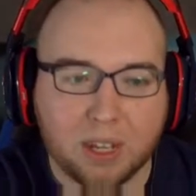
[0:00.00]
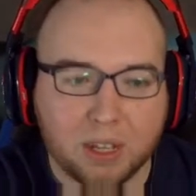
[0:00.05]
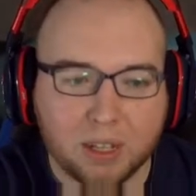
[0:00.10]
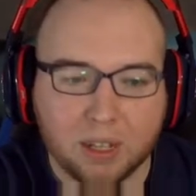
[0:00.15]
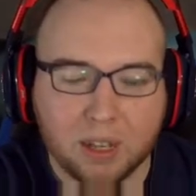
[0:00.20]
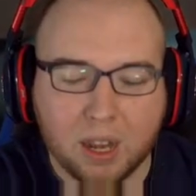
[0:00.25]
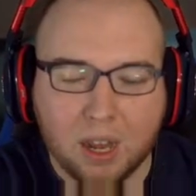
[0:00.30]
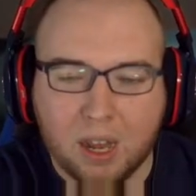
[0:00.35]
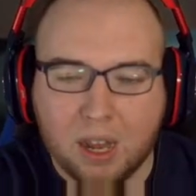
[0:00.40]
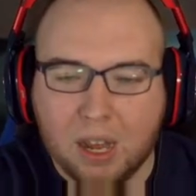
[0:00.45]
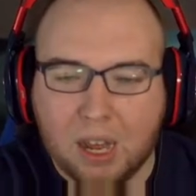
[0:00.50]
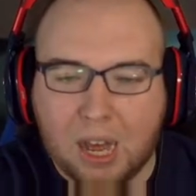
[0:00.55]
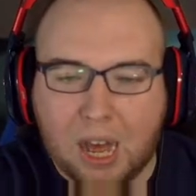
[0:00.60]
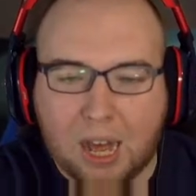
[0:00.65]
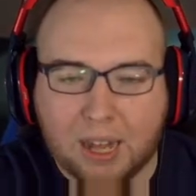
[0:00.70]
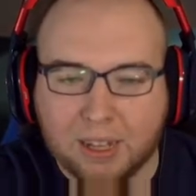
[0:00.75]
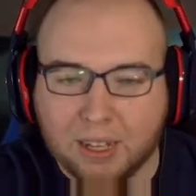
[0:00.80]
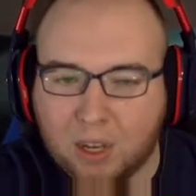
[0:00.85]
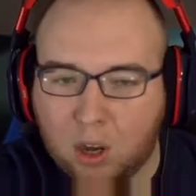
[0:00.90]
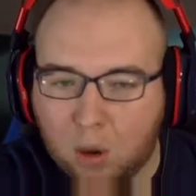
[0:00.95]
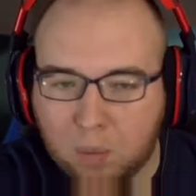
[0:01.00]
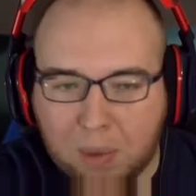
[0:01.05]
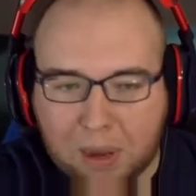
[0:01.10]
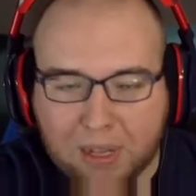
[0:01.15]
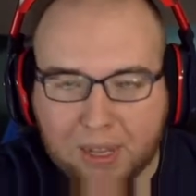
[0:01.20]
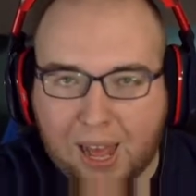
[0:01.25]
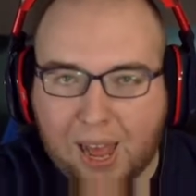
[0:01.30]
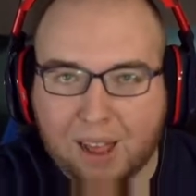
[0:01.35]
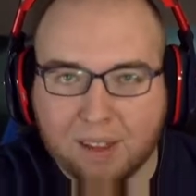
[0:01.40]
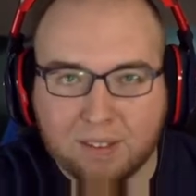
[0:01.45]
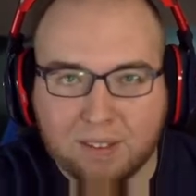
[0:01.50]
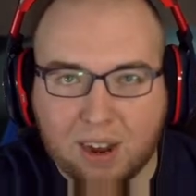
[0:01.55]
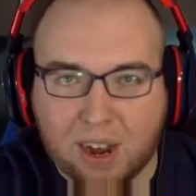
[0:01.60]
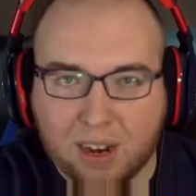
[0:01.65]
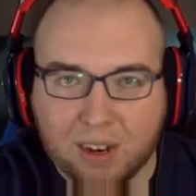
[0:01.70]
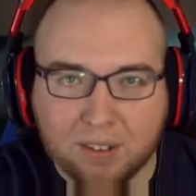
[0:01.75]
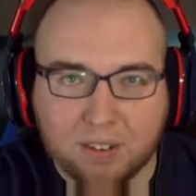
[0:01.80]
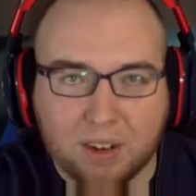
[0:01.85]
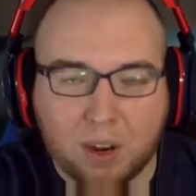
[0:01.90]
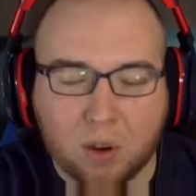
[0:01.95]
And I think on my last
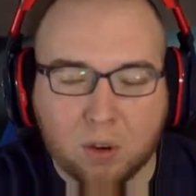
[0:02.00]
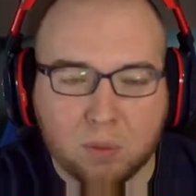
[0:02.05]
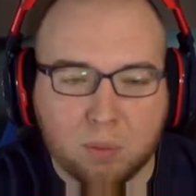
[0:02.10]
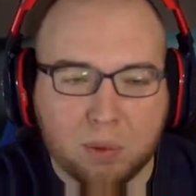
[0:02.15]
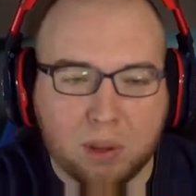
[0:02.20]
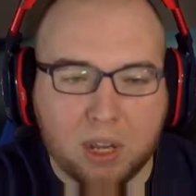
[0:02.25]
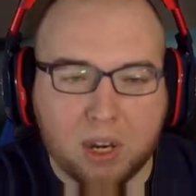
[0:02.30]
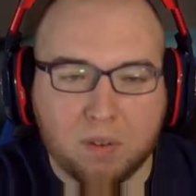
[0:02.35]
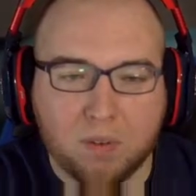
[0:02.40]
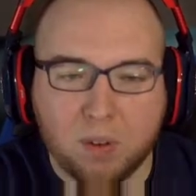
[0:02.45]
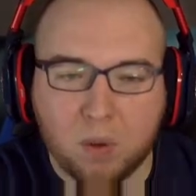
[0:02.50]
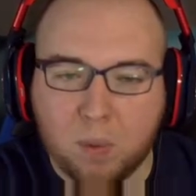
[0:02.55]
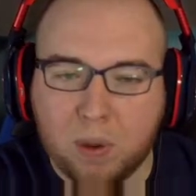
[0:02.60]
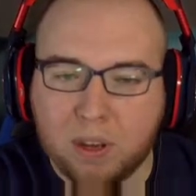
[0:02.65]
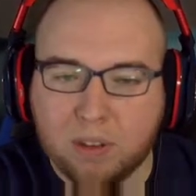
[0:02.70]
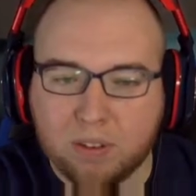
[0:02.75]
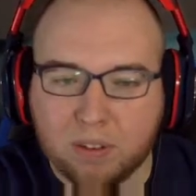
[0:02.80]
dynasty I was playing a few weeks